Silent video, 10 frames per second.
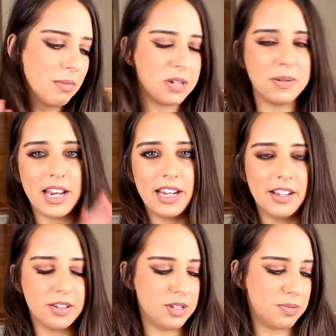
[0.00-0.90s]
meant to be
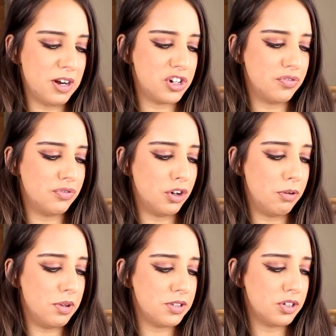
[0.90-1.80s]
taking inspiration
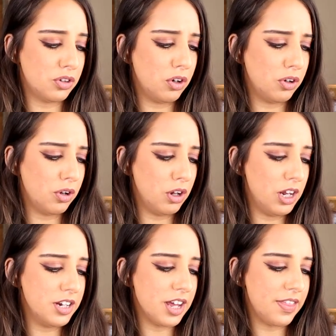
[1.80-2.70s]
from
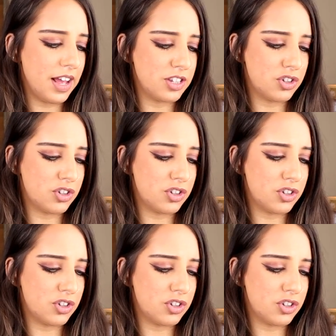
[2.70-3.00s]
Scotland, and their